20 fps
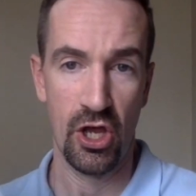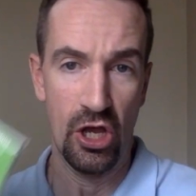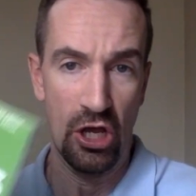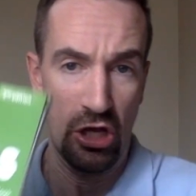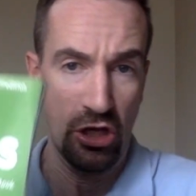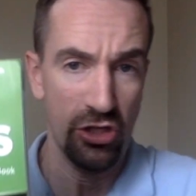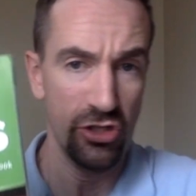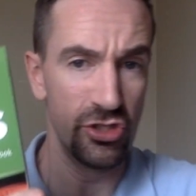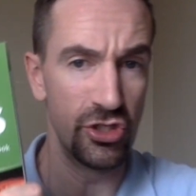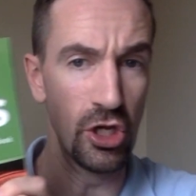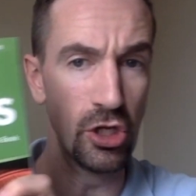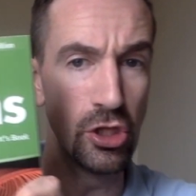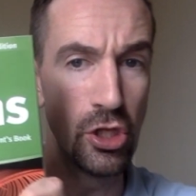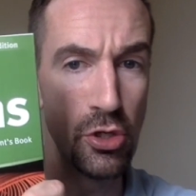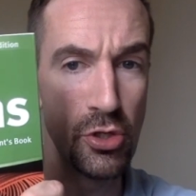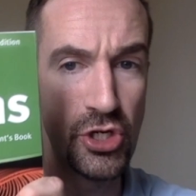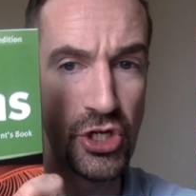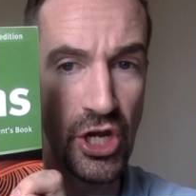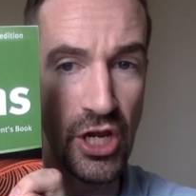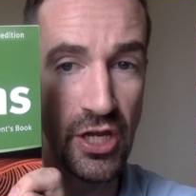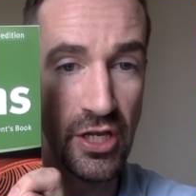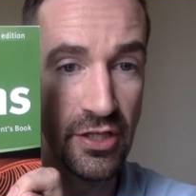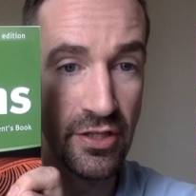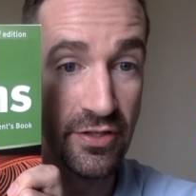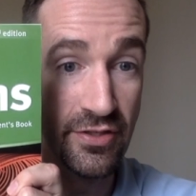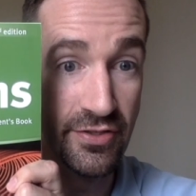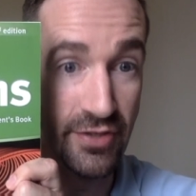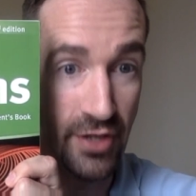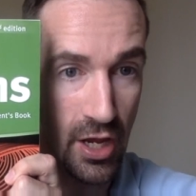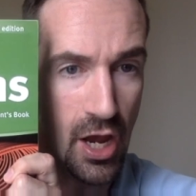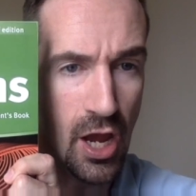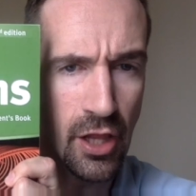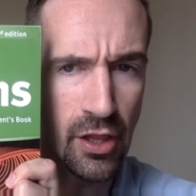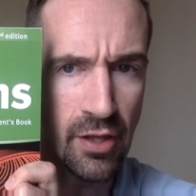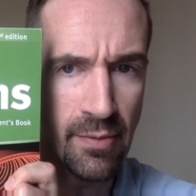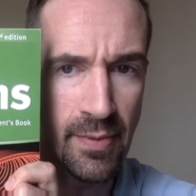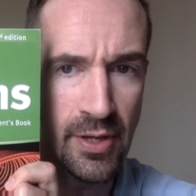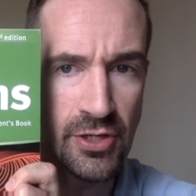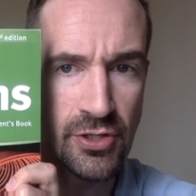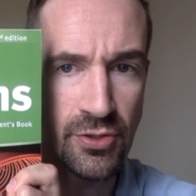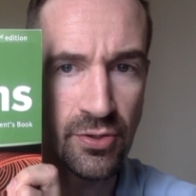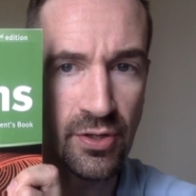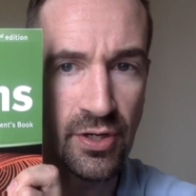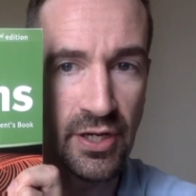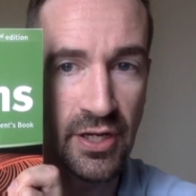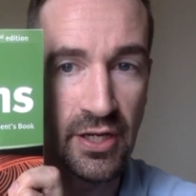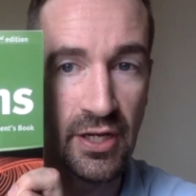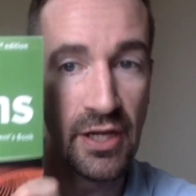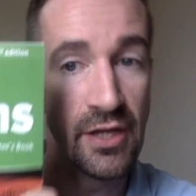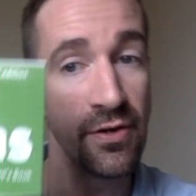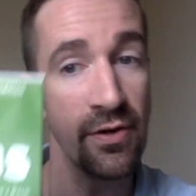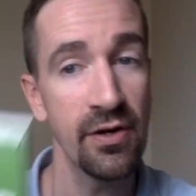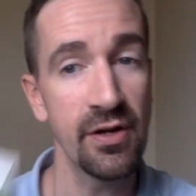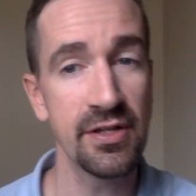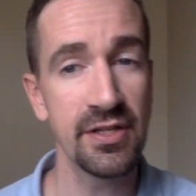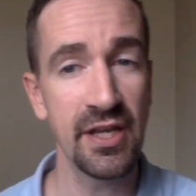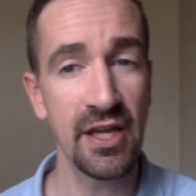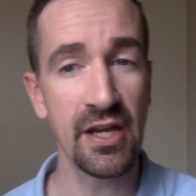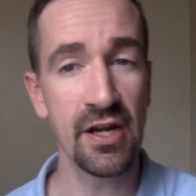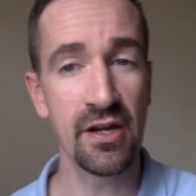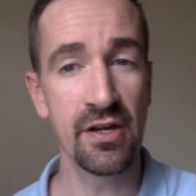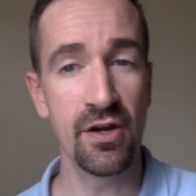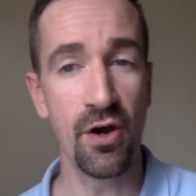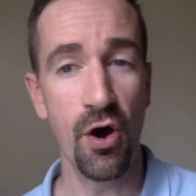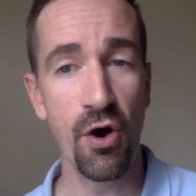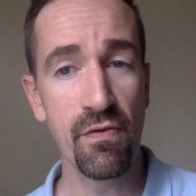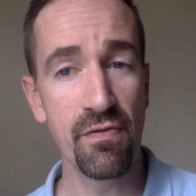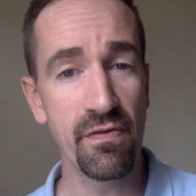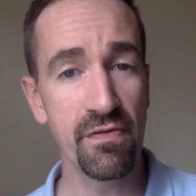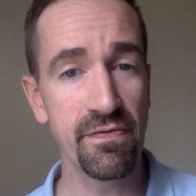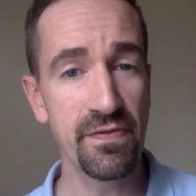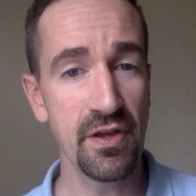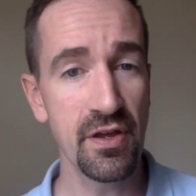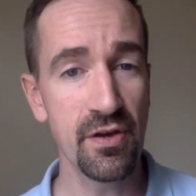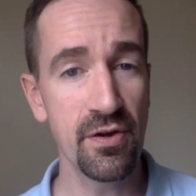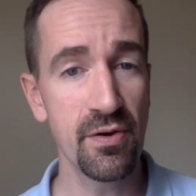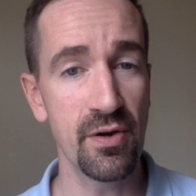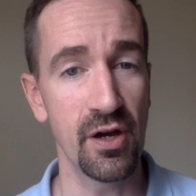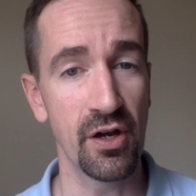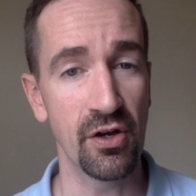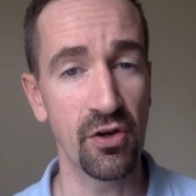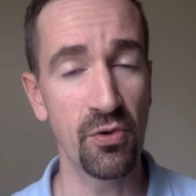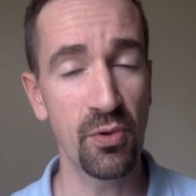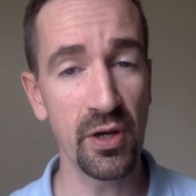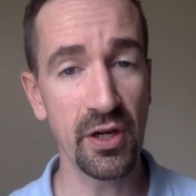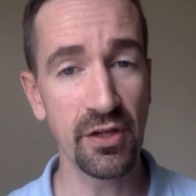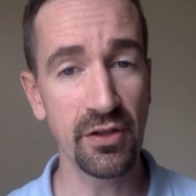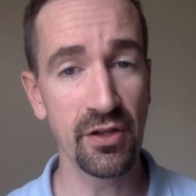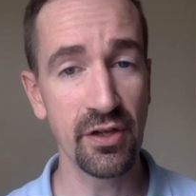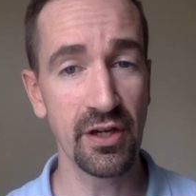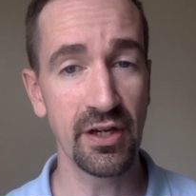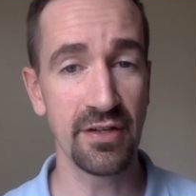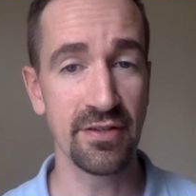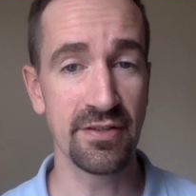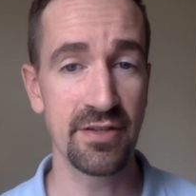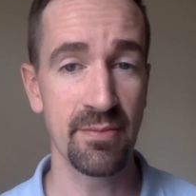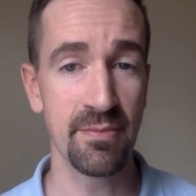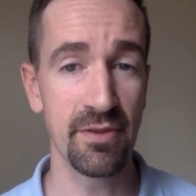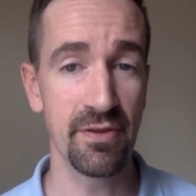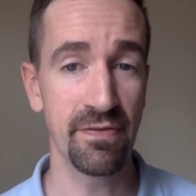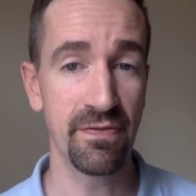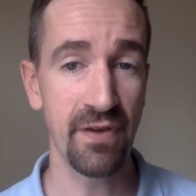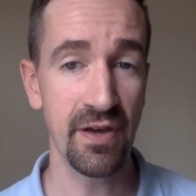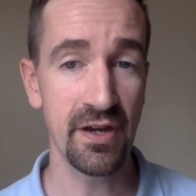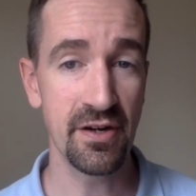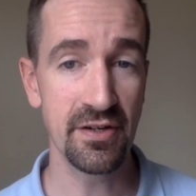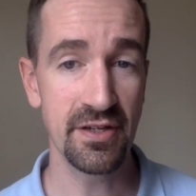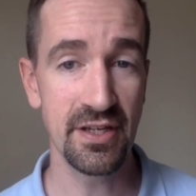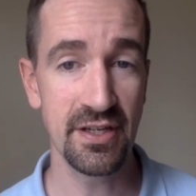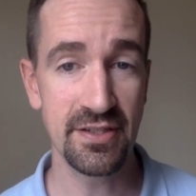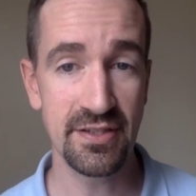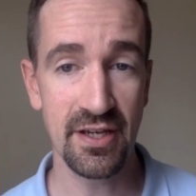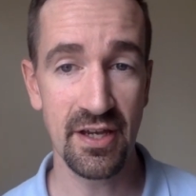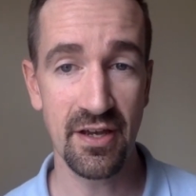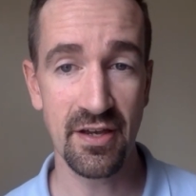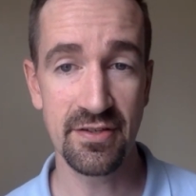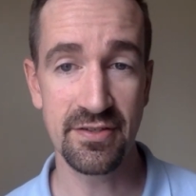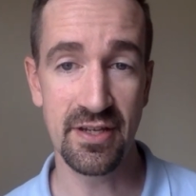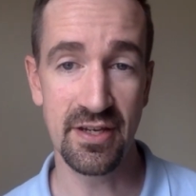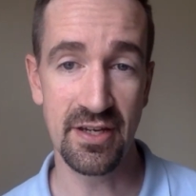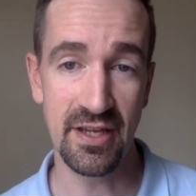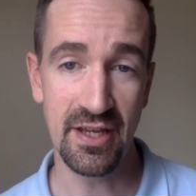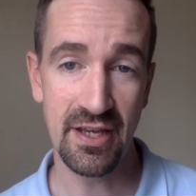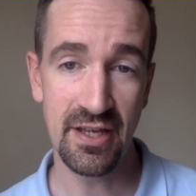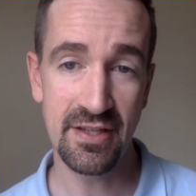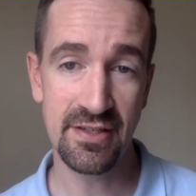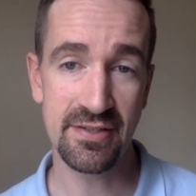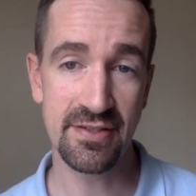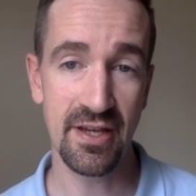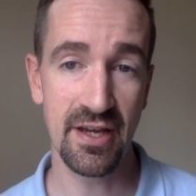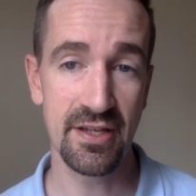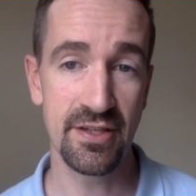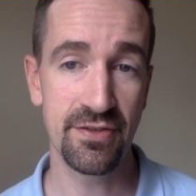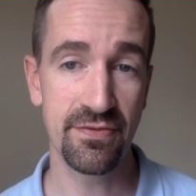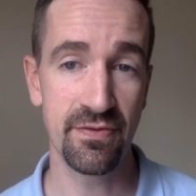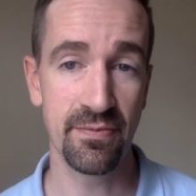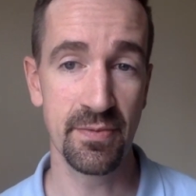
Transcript: Solutions Elementary. In order to get an overview, a quick look at some of the finer details and insights from a